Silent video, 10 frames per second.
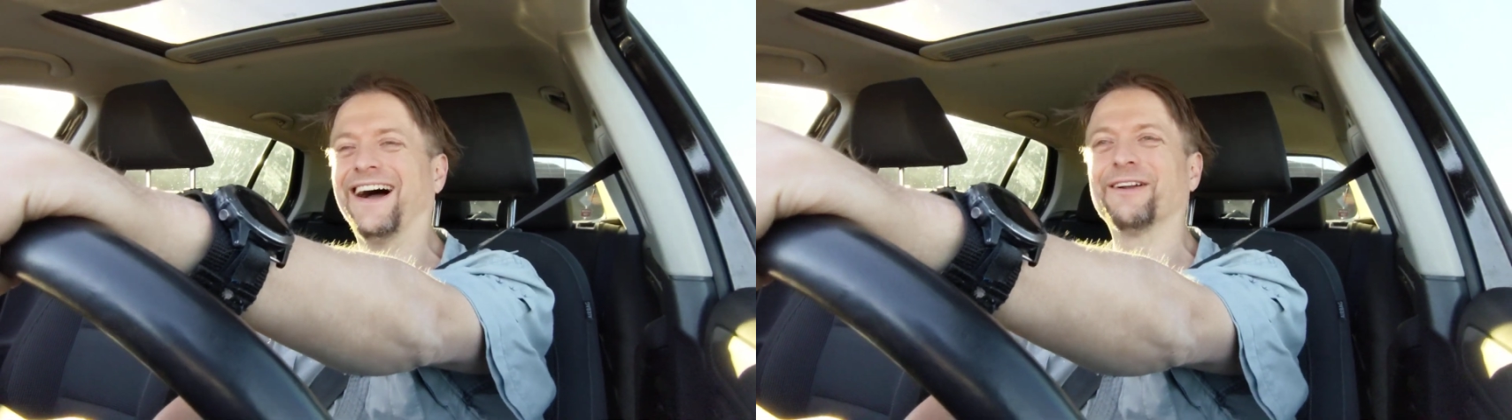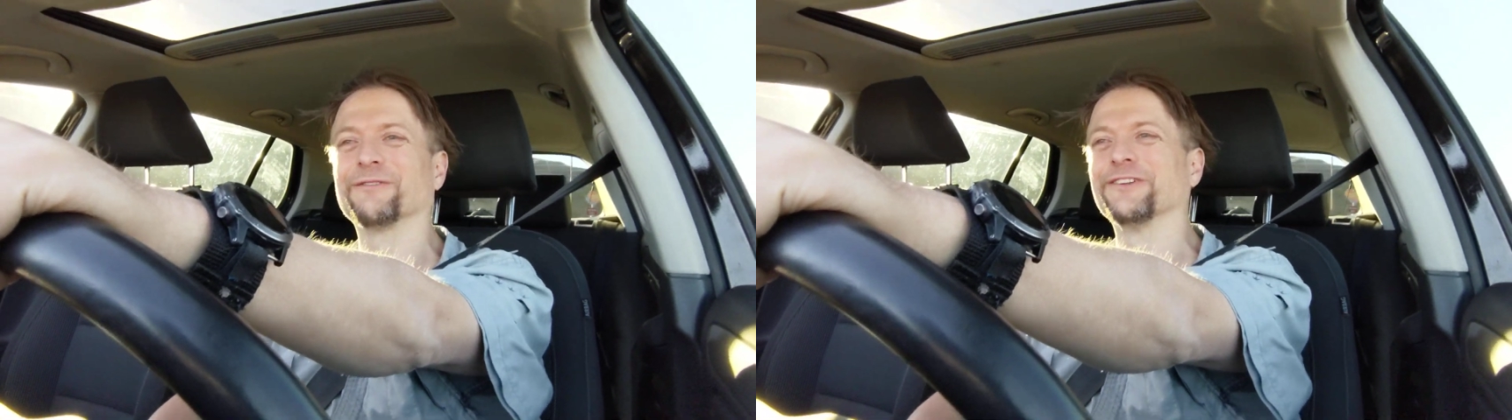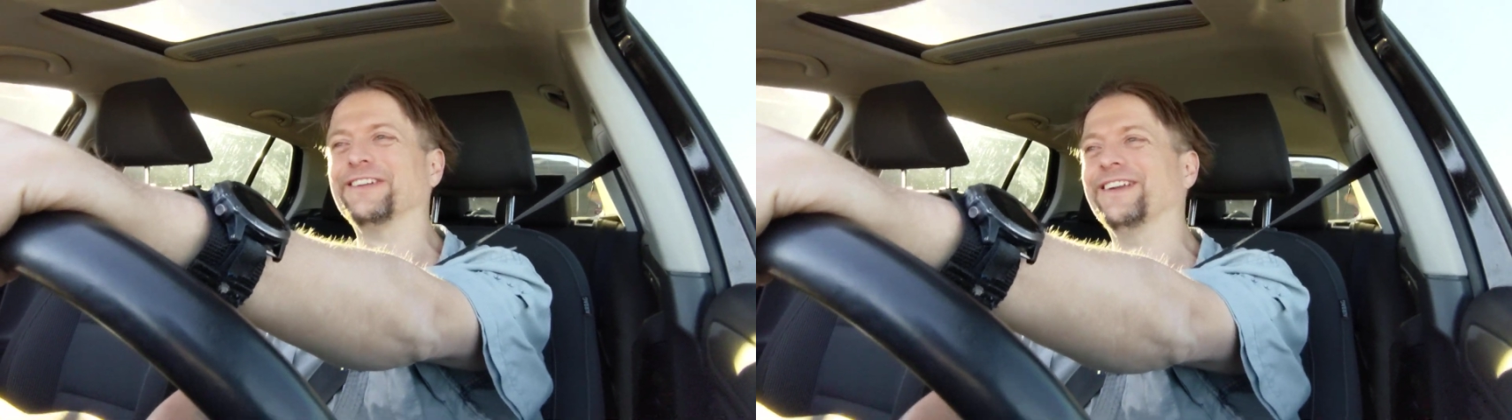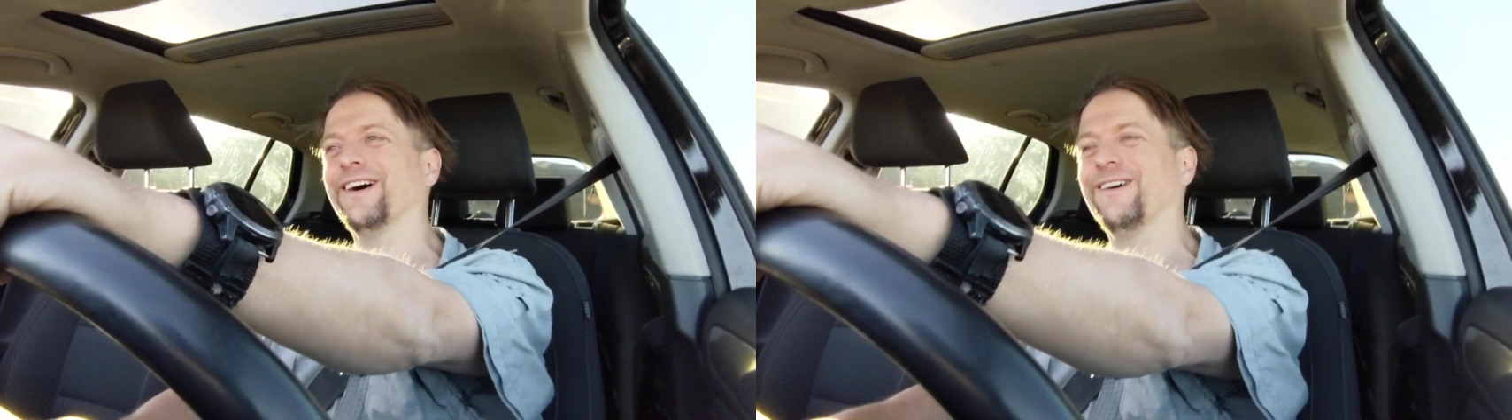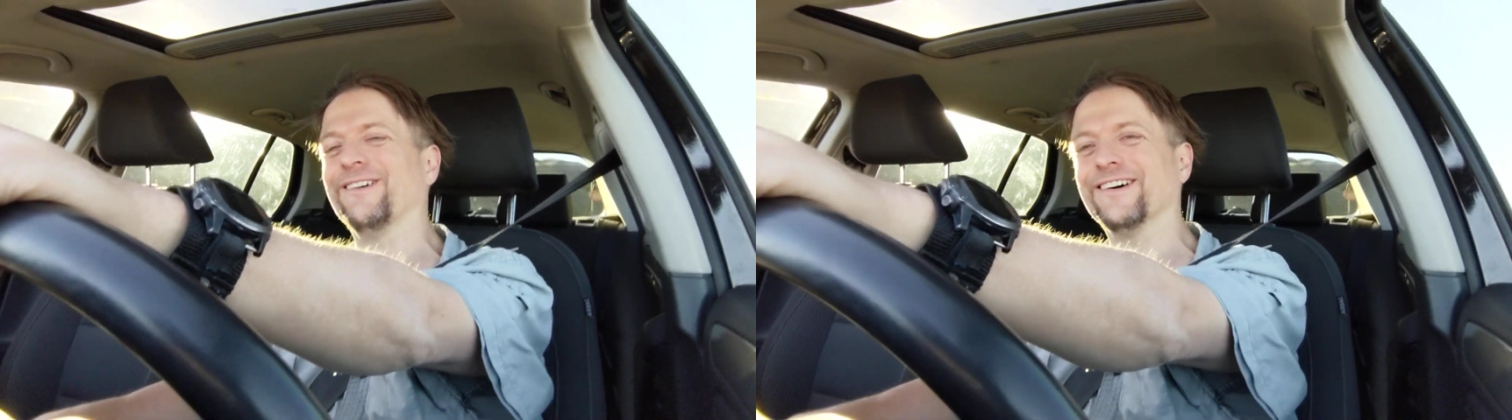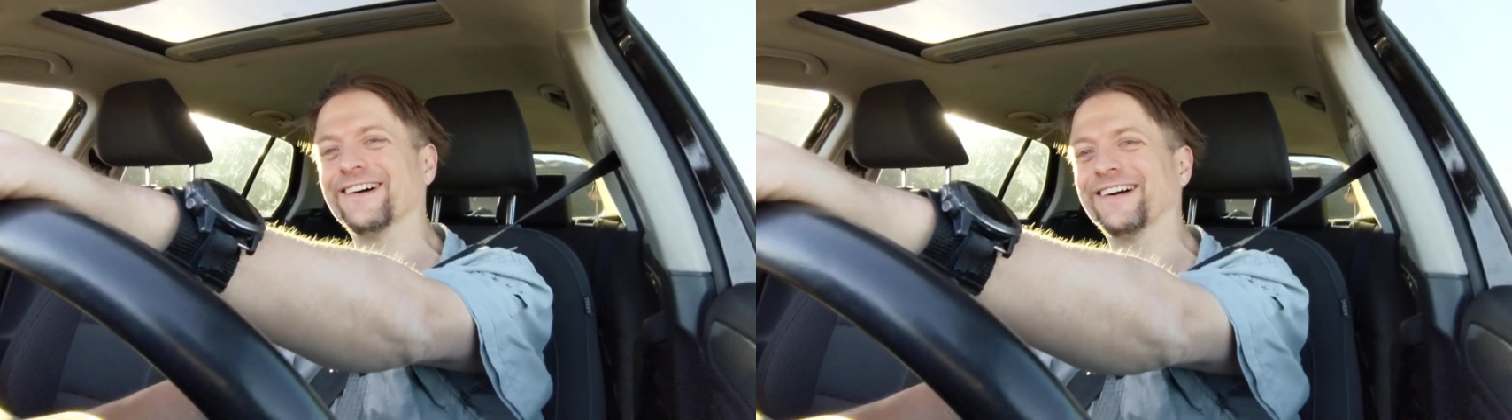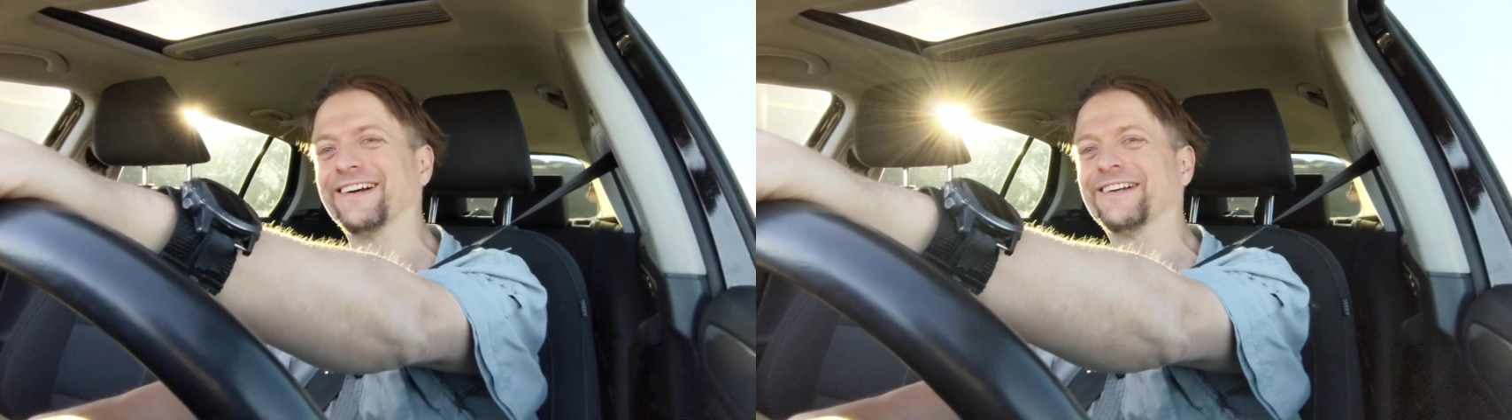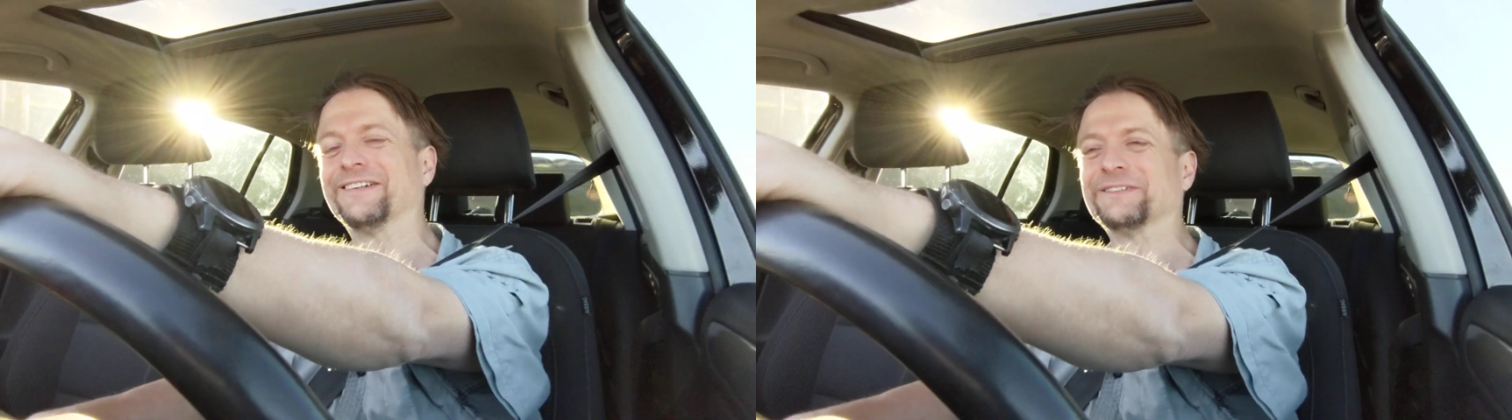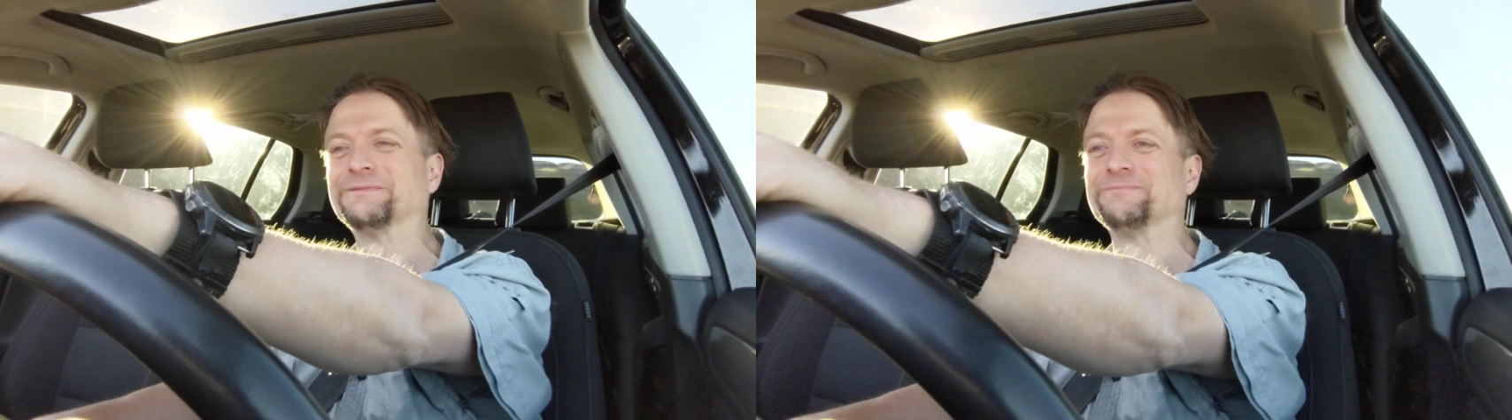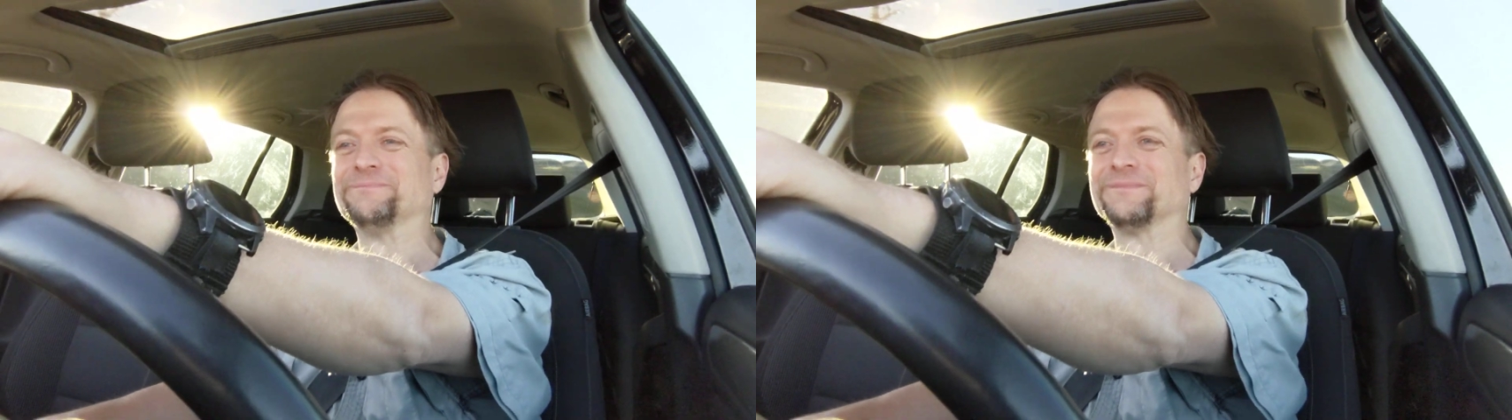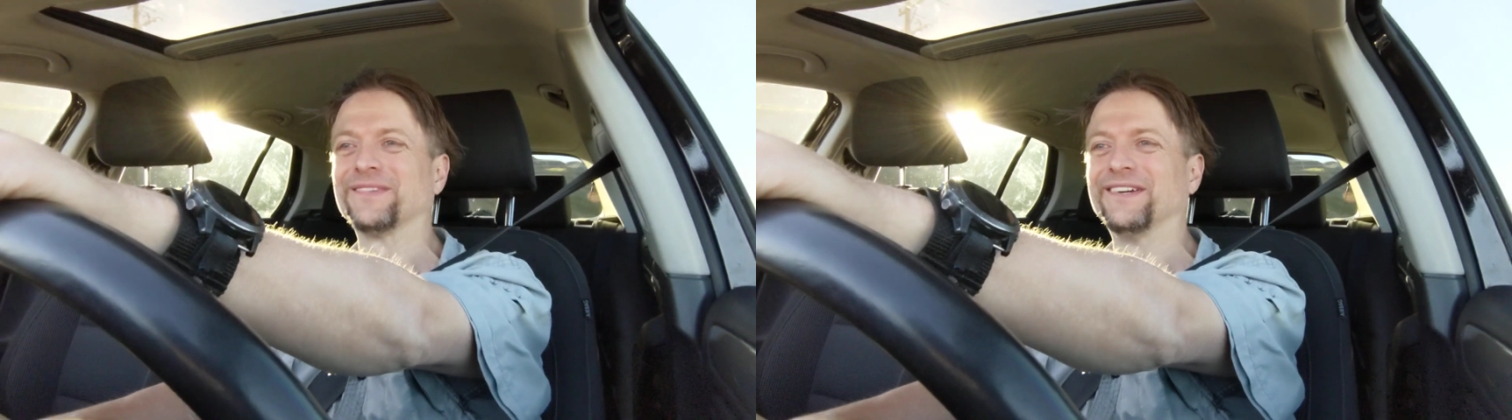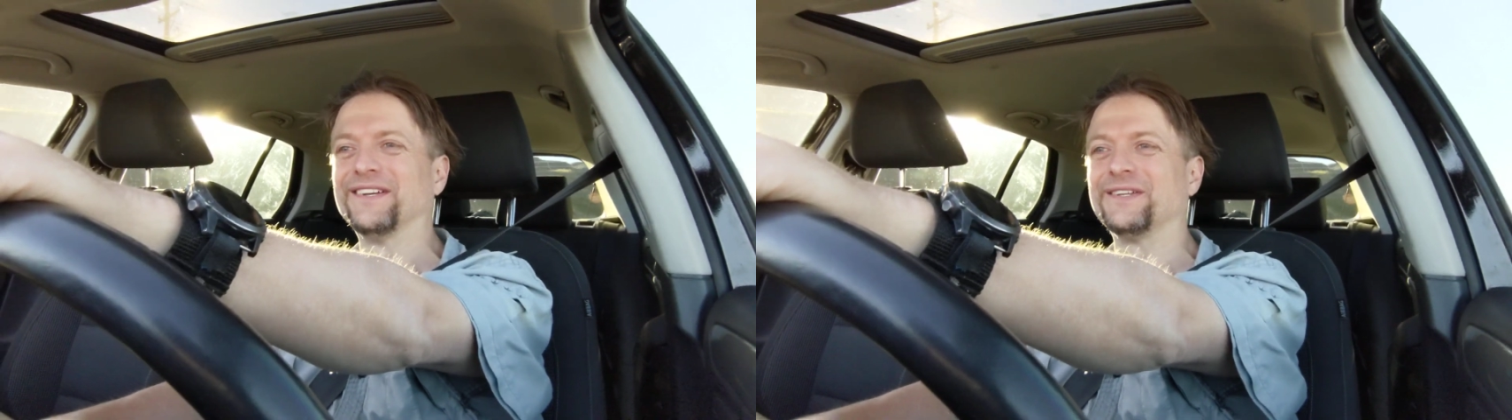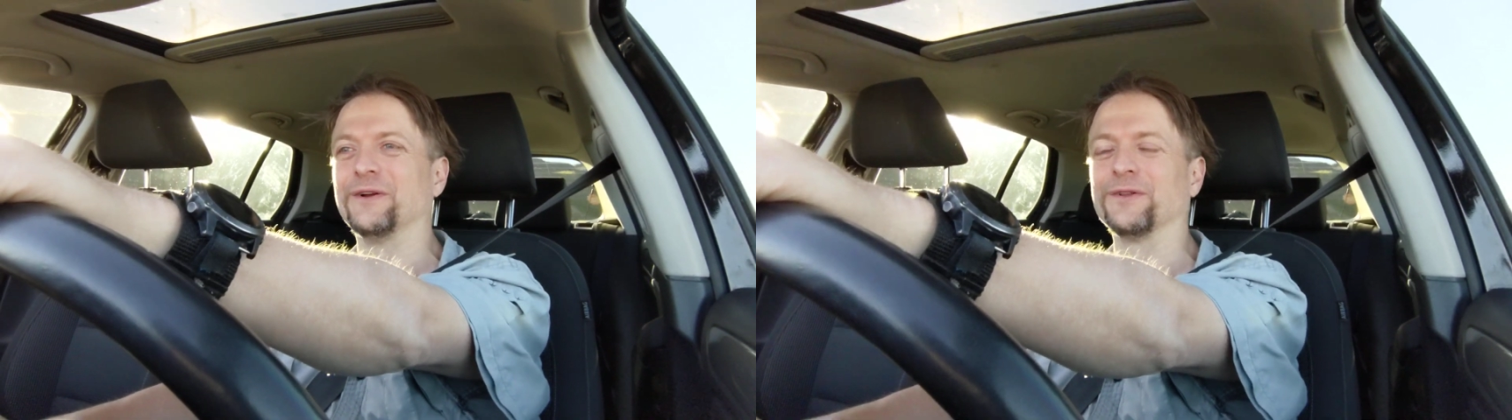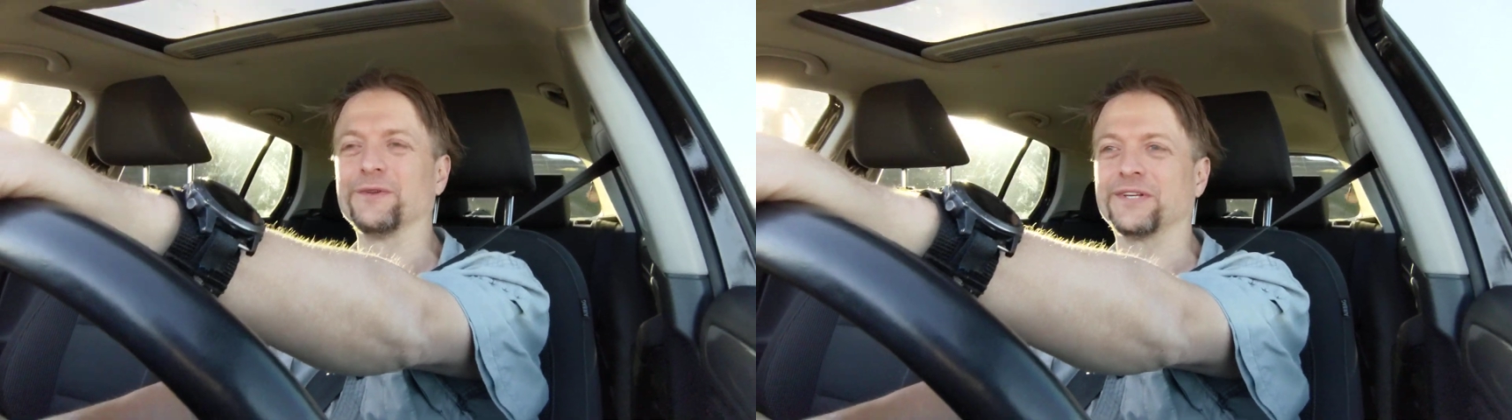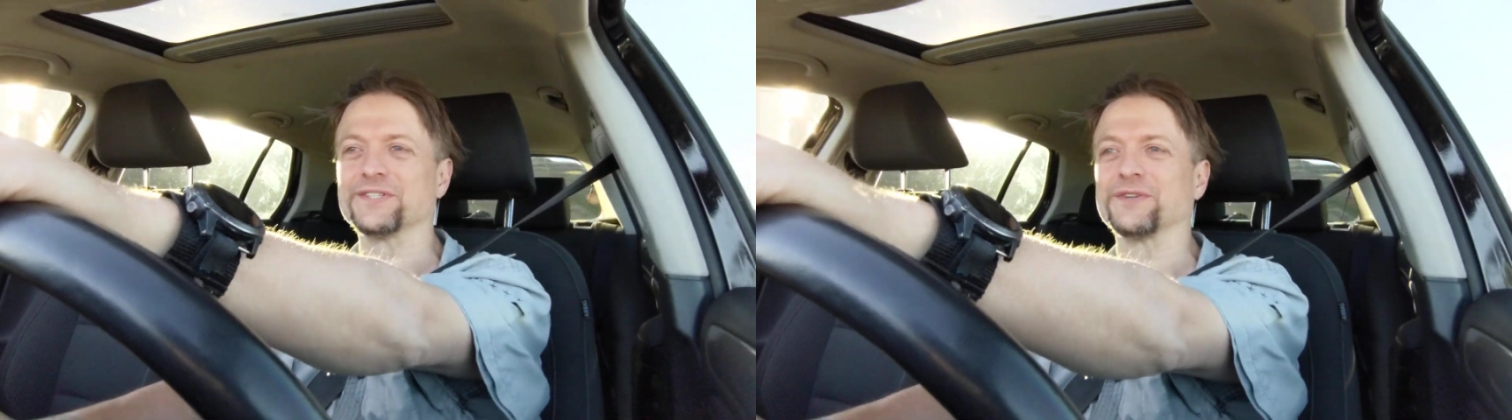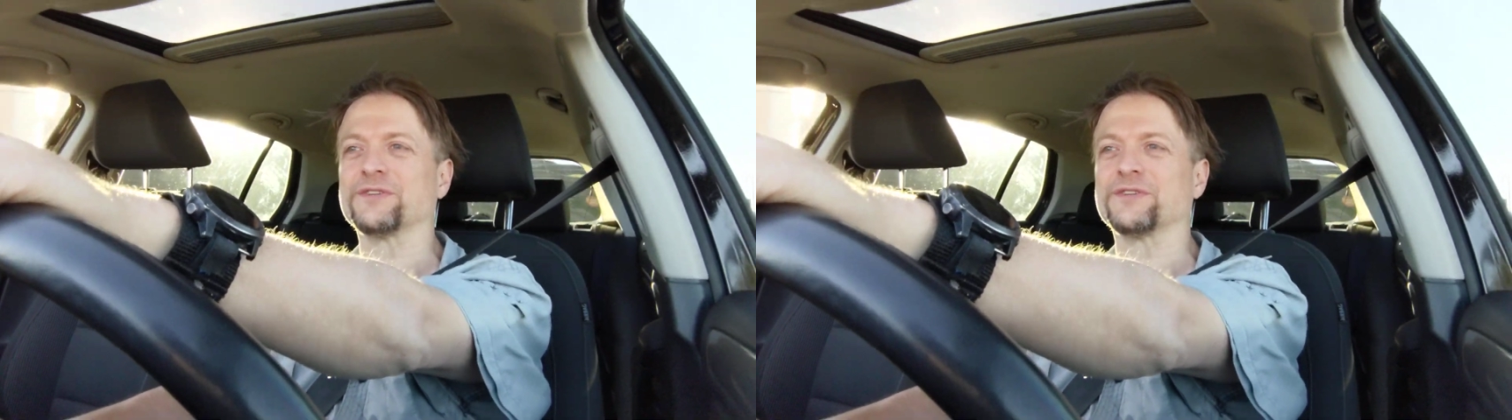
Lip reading: I don't really know. Because